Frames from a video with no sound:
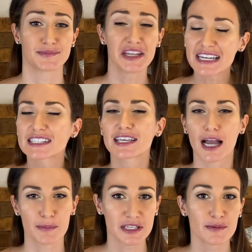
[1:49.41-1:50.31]
next thing I
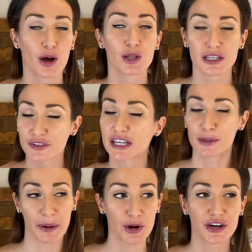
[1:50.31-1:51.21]
miss about living in
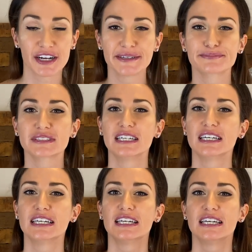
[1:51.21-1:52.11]
America
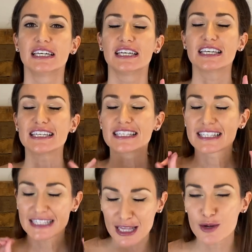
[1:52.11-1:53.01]
is
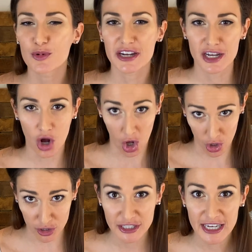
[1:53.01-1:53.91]
celebrating
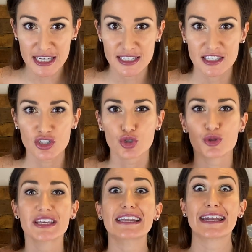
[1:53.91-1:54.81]
holidays to
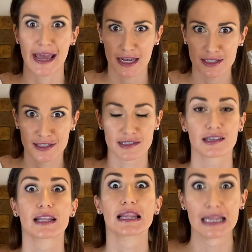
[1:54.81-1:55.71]
the next
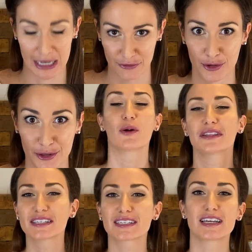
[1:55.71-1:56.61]
level. In
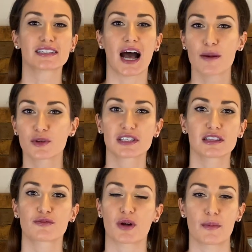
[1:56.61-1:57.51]
the States, I mostly
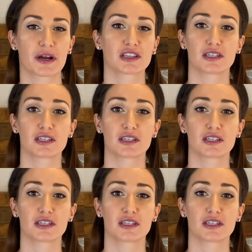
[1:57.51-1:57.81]
live primarily